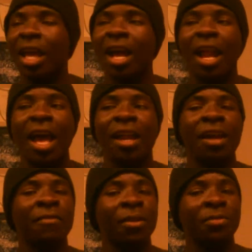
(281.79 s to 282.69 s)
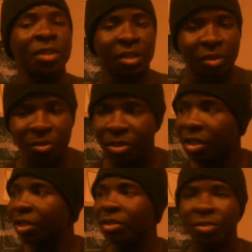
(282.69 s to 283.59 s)
and I've come to the
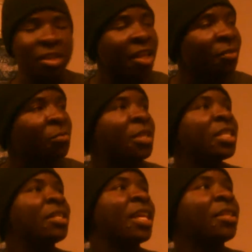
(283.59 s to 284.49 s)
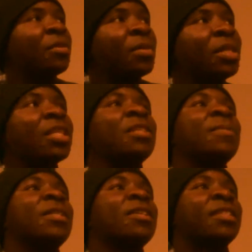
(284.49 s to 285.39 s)
conclusion that the reason they do this is
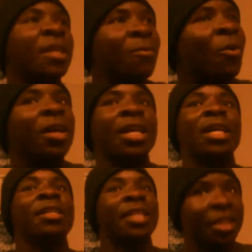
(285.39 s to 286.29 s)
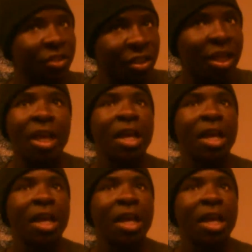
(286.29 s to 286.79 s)
because they want attention.